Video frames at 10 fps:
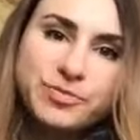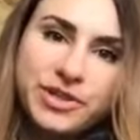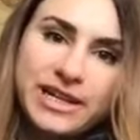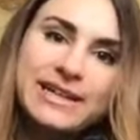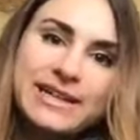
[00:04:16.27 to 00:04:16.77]

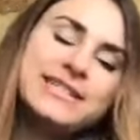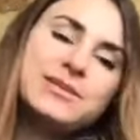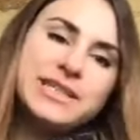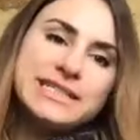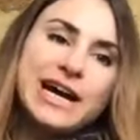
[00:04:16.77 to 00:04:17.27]
putting
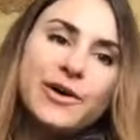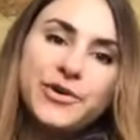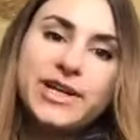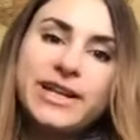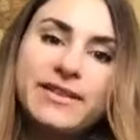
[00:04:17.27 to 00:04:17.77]
academia down or
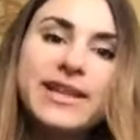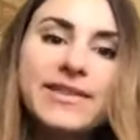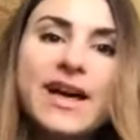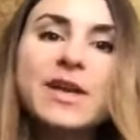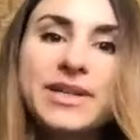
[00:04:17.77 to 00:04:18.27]
anything like
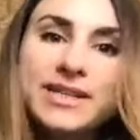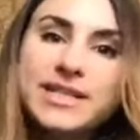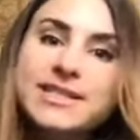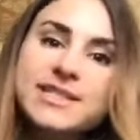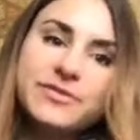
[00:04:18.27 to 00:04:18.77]
that, but it's,
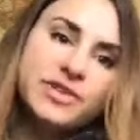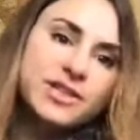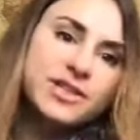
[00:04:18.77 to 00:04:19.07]
it's a different